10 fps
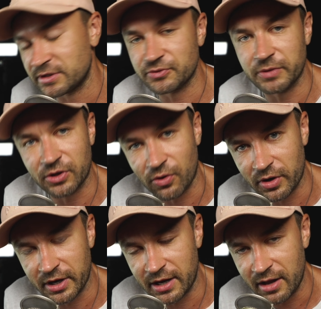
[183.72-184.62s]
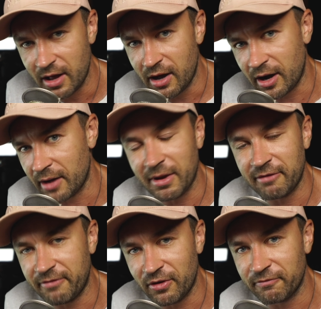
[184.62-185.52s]
just recorded on my
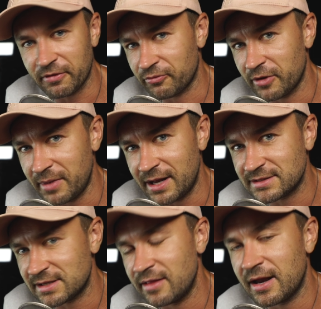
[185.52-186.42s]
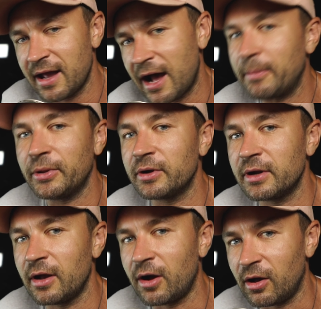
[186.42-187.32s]
phone for 3 minutes, and then I
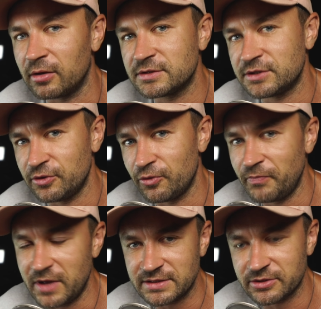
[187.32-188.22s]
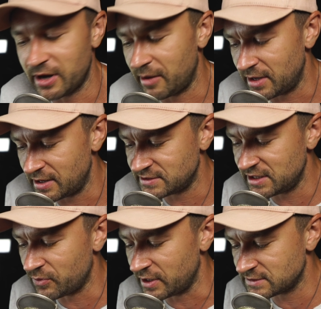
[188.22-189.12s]
uploaded it all to Instagram in a
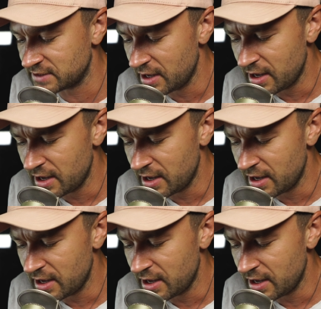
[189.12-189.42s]
sequence.